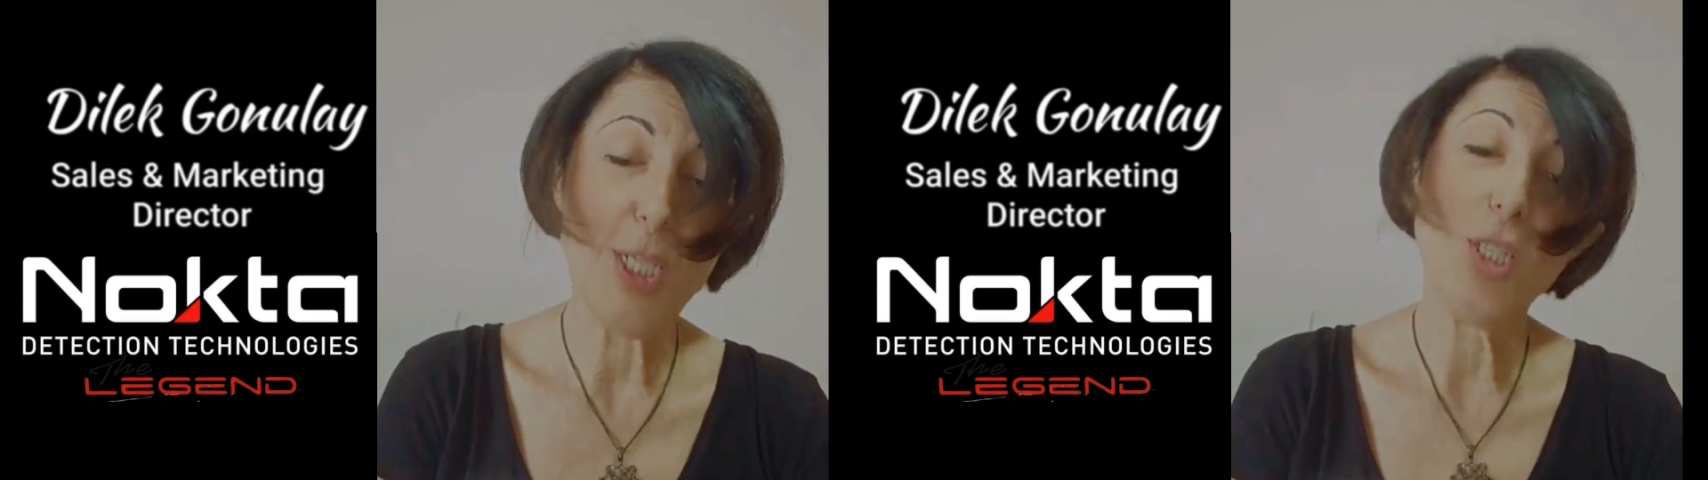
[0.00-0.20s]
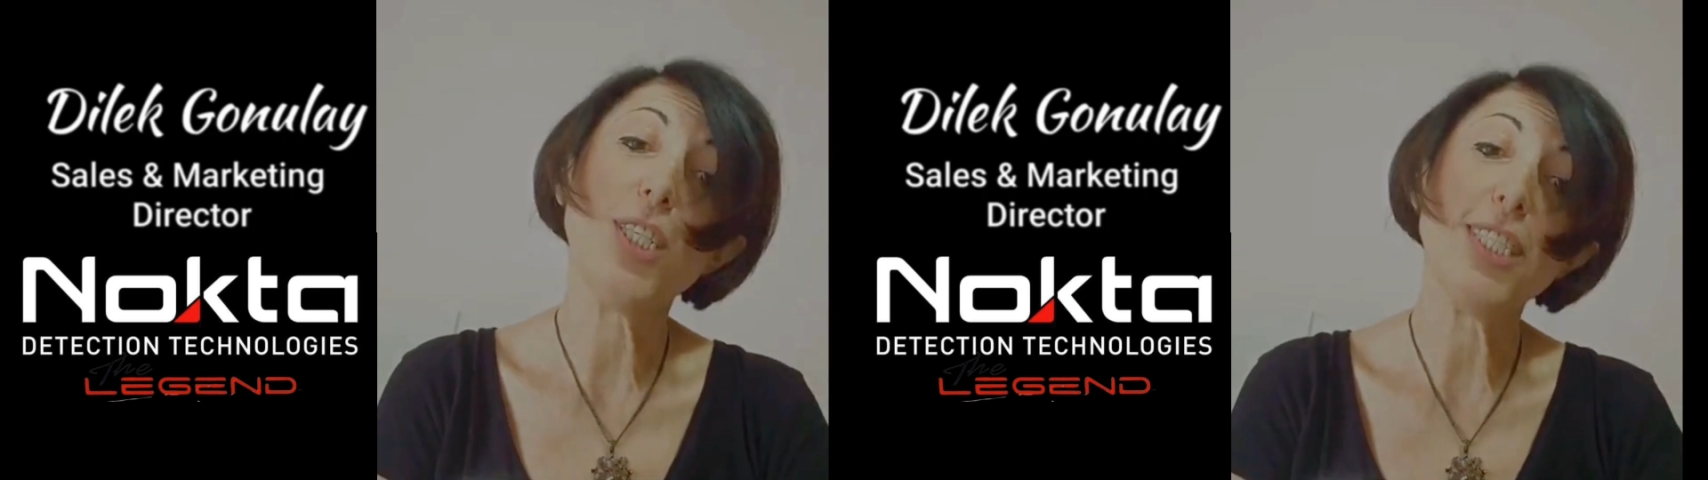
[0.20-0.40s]

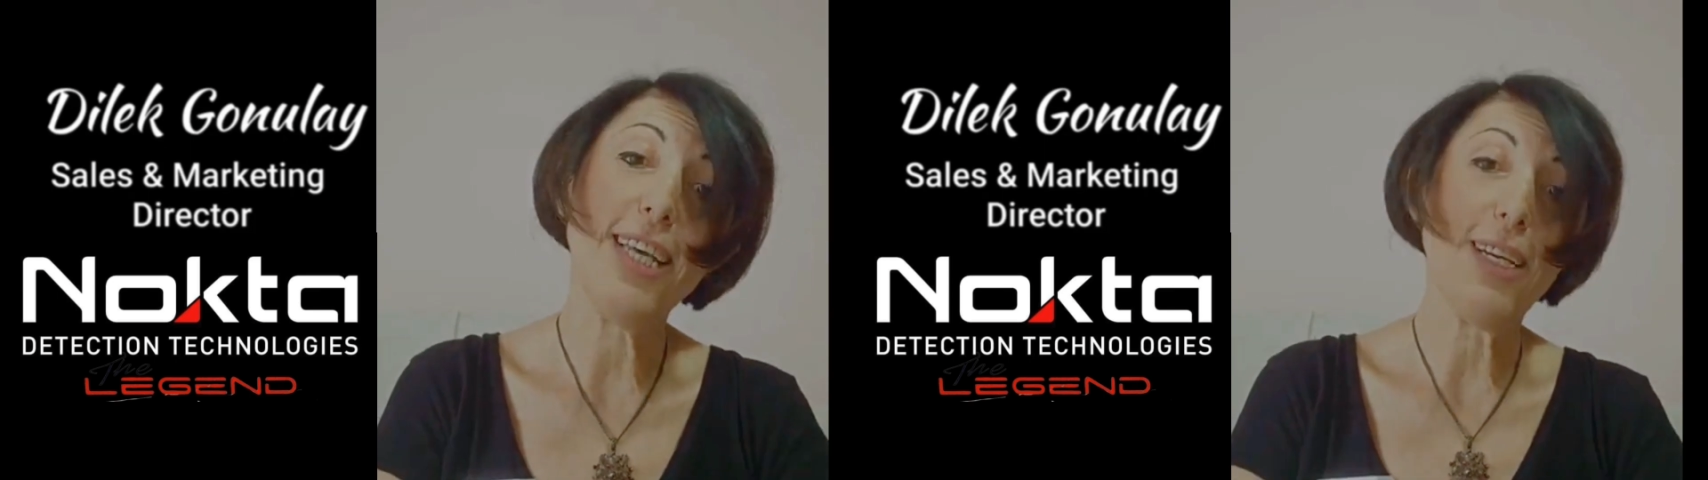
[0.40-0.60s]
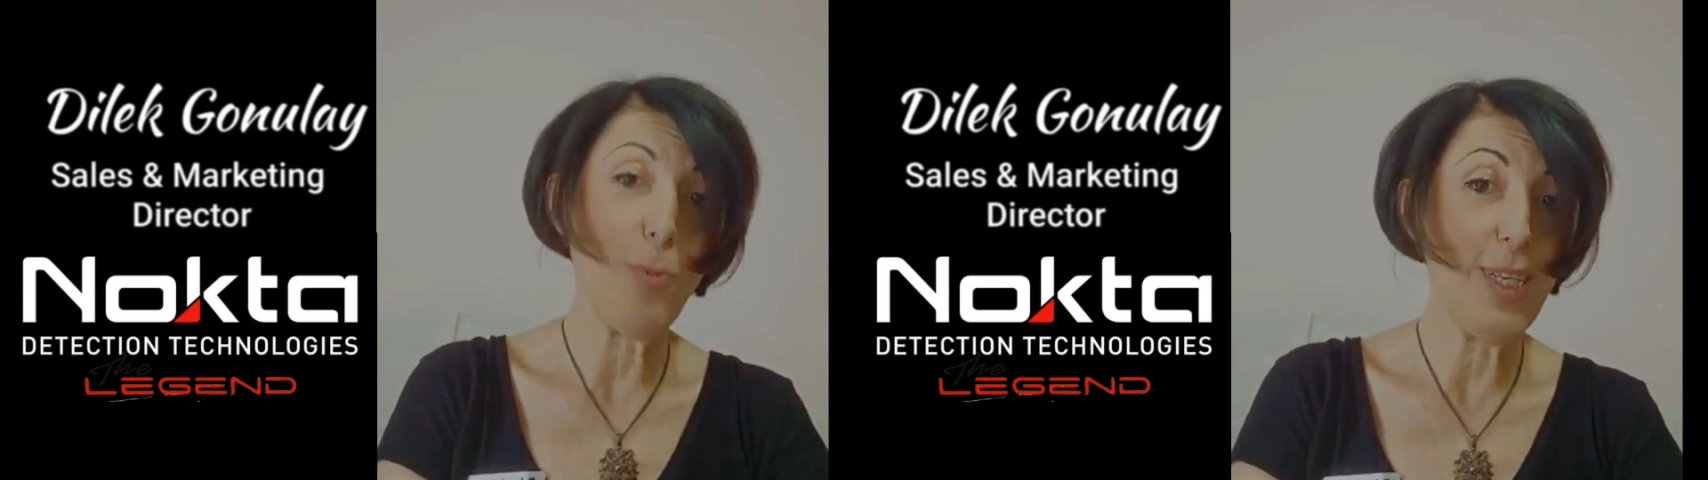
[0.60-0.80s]
just
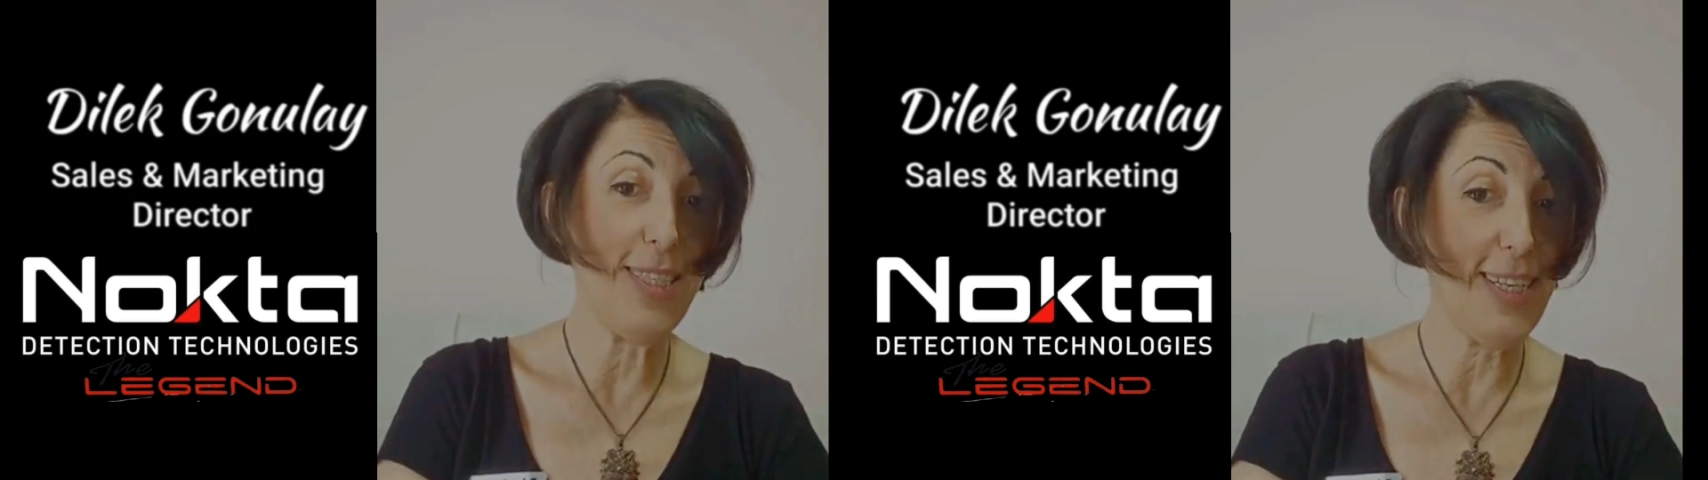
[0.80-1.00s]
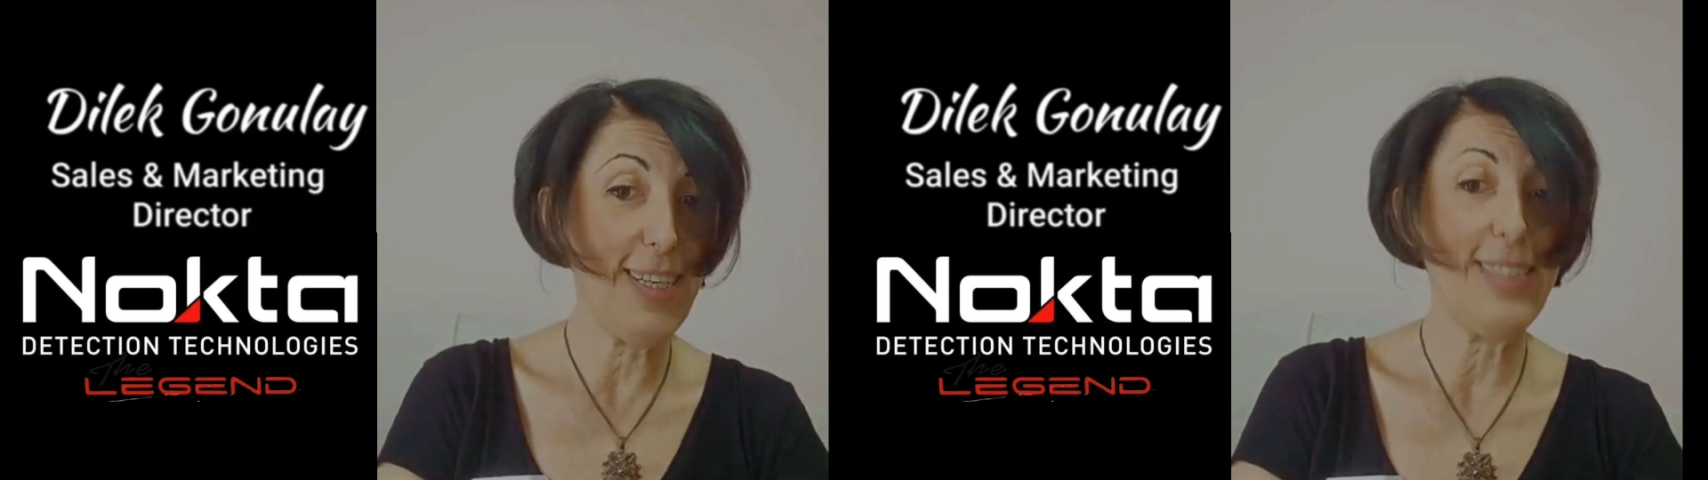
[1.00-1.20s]
like we
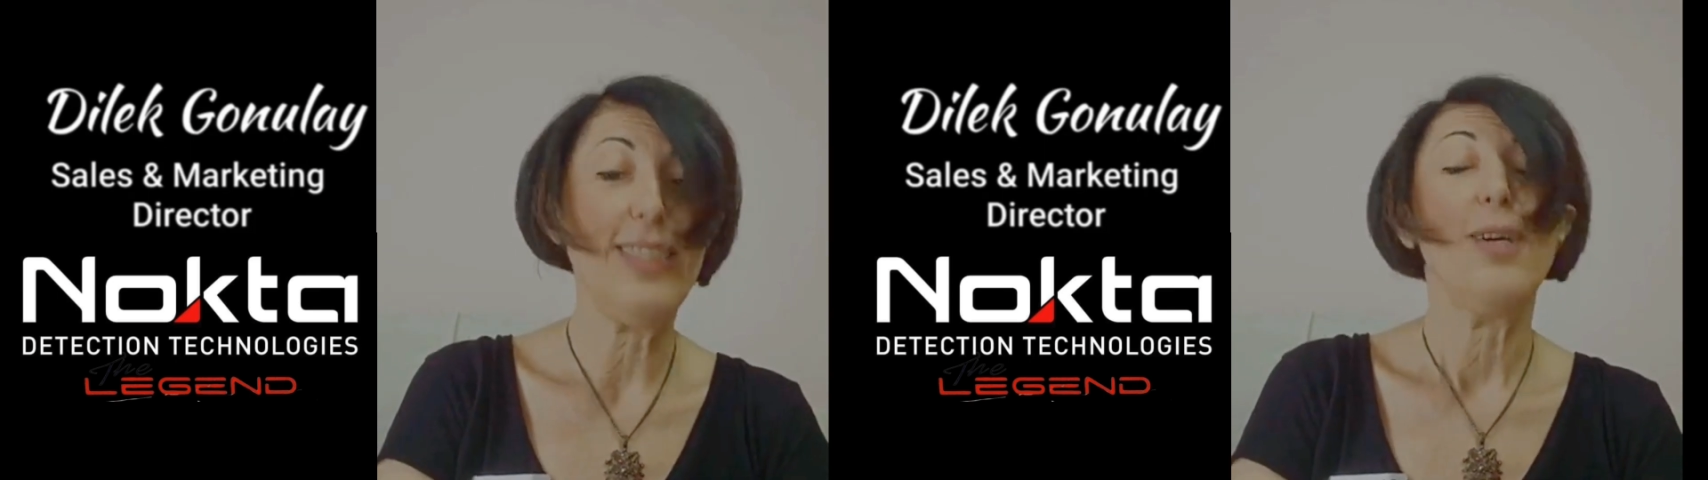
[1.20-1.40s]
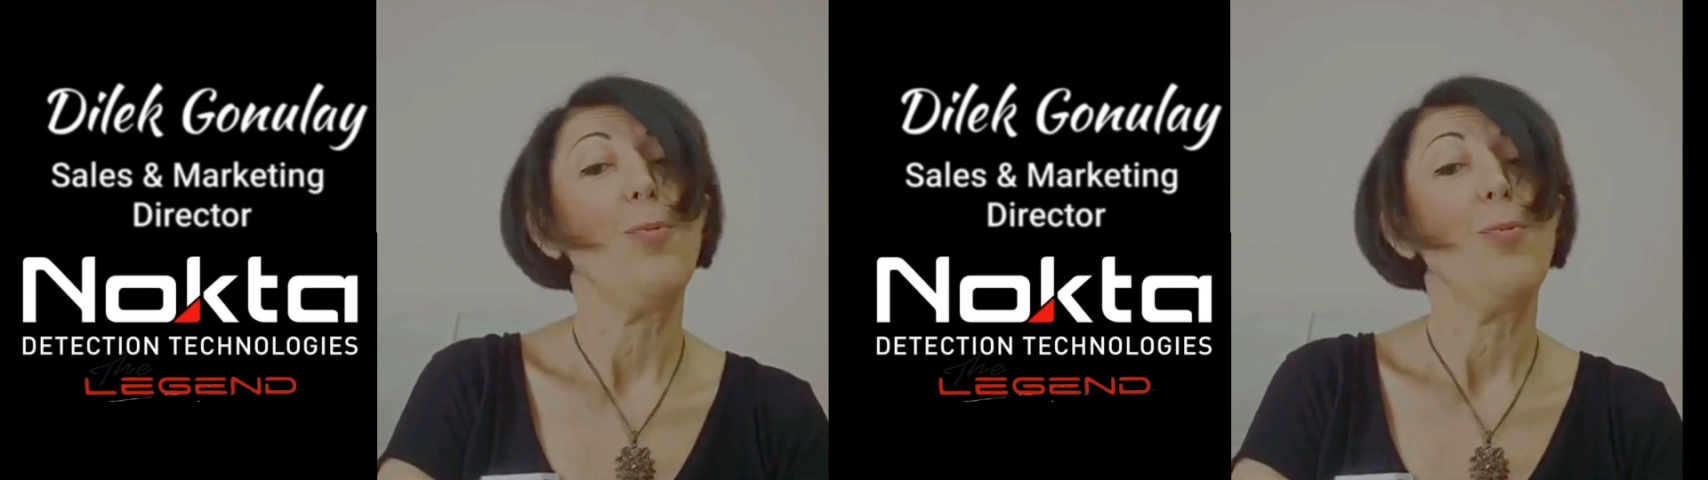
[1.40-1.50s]
did